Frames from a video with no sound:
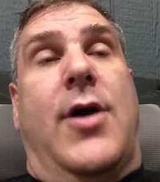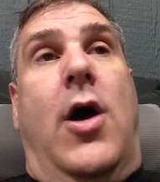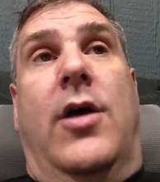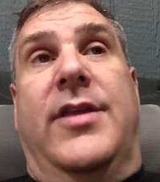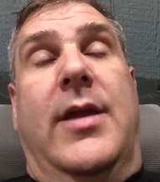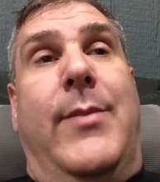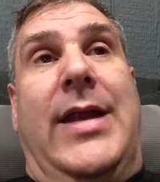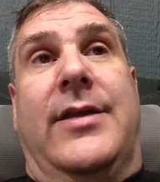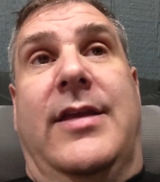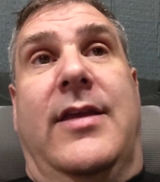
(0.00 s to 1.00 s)
all the
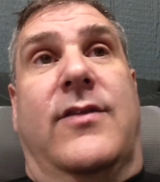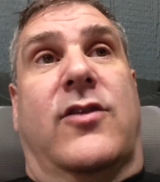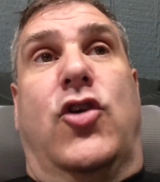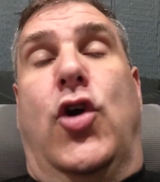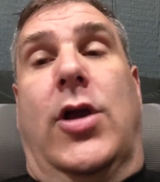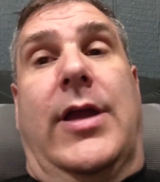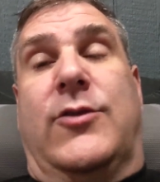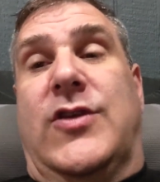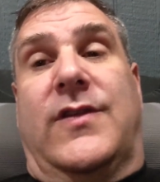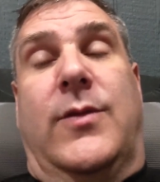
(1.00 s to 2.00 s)
amenities. Cook
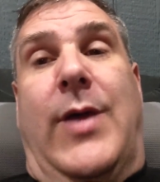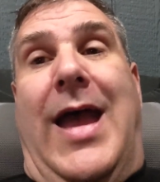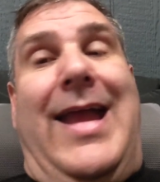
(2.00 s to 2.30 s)
I